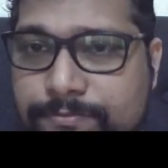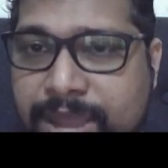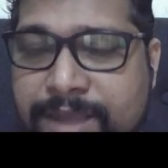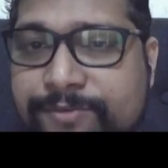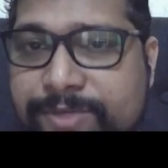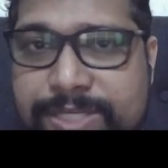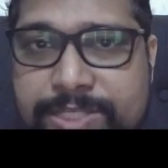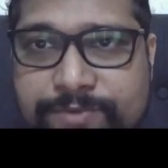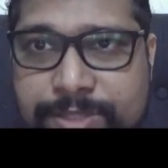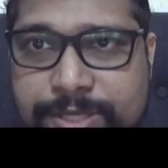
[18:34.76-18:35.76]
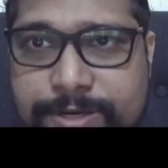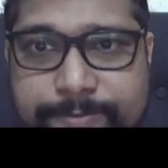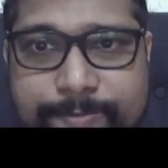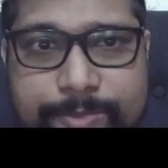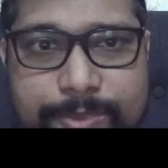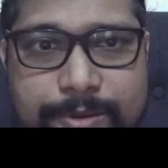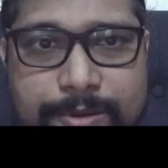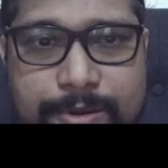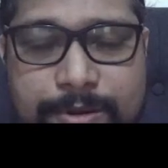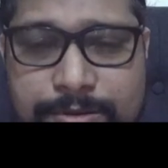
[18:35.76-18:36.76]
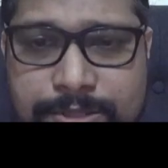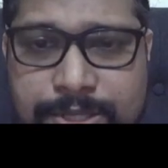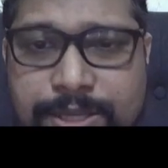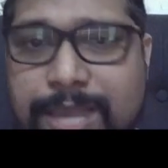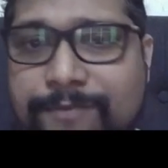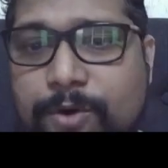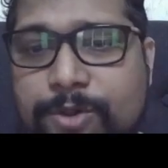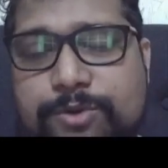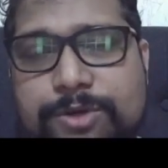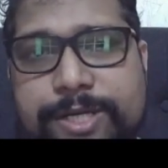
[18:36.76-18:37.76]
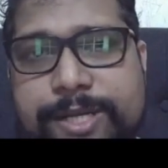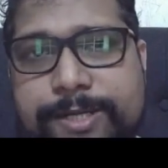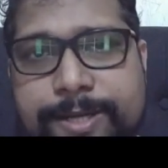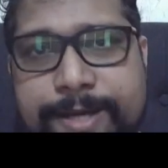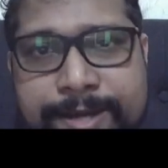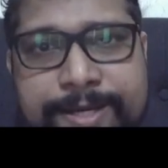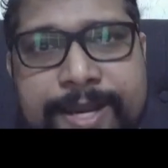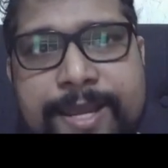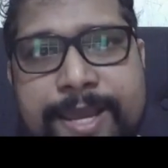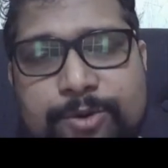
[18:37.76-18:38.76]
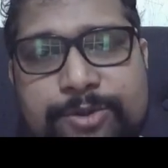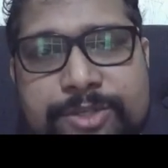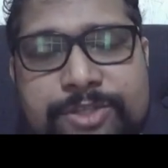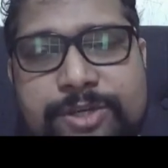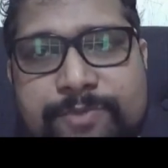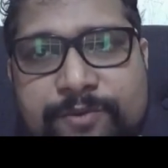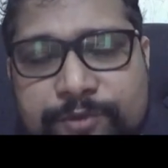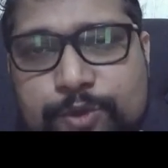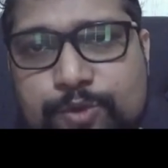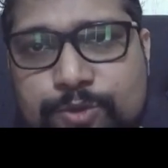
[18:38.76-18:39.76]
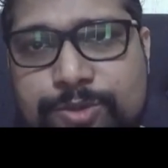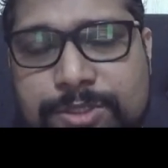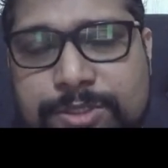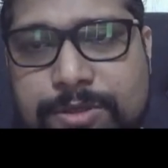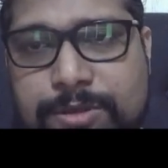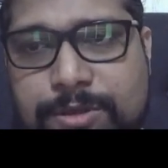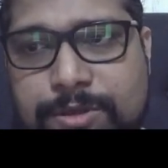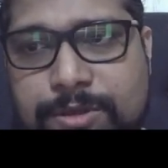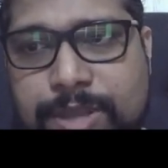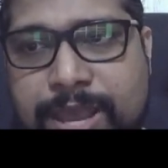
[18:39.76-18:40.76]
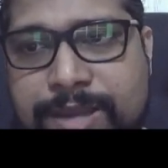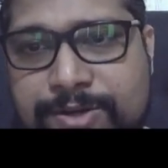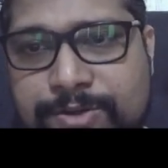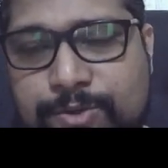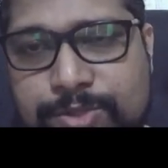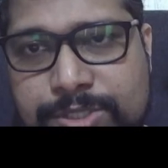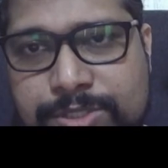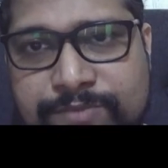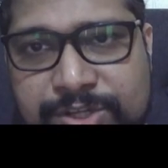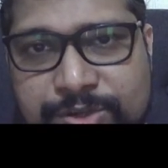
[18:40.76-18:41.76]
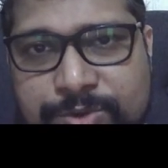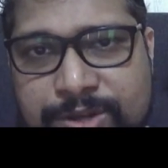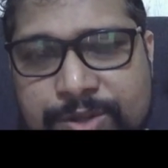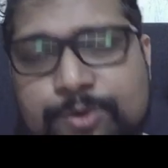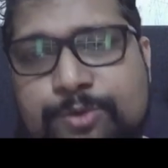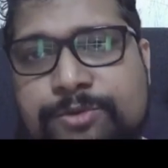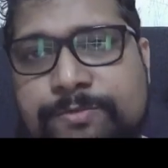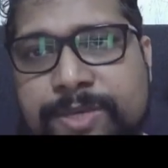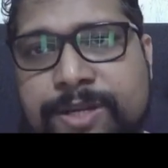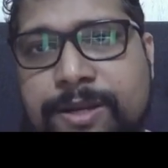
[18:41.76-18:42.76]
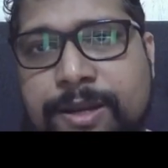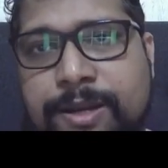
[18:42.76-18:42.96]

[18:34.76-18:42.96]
activities with that. And they have also created an entire ecosystem of tools and resources which you can use to build